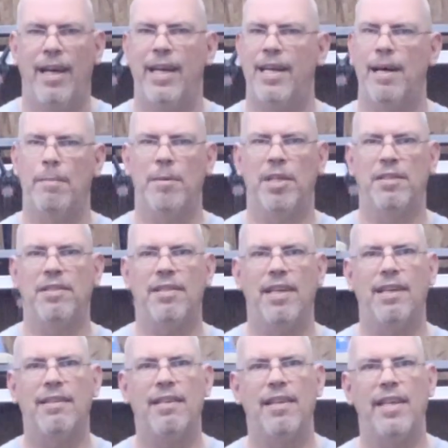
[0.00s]
And I'm going to
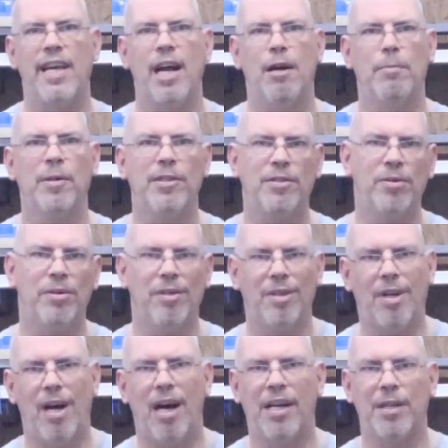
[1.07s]
stick to the Armor
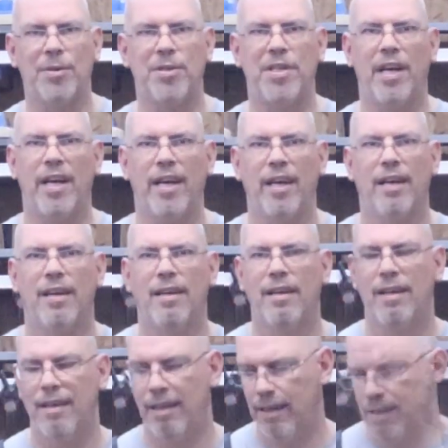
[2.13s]
Tool Auto Jig.
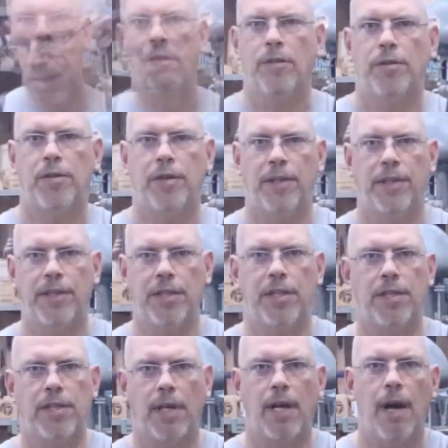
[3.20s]
So there's
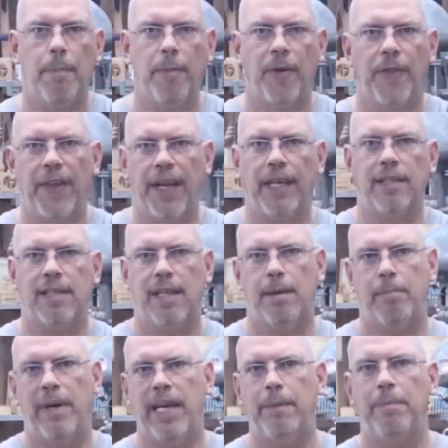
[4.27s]
just a couple things
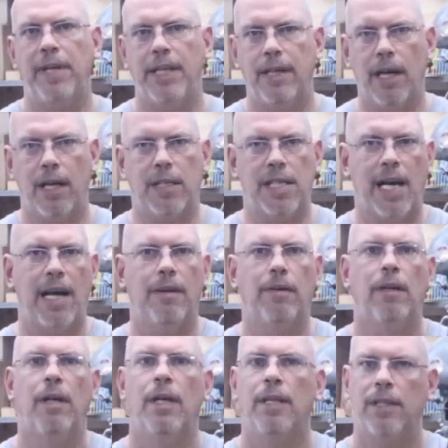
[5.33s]
that made me nudge
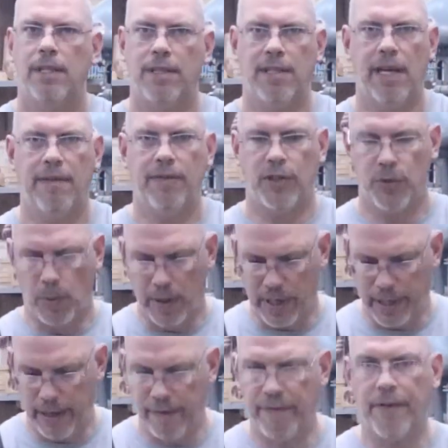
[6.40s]
out the
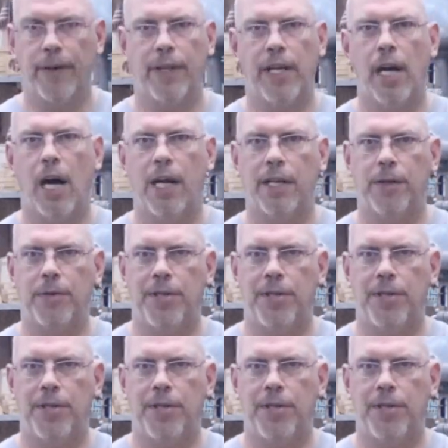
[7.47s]
720 for the Auto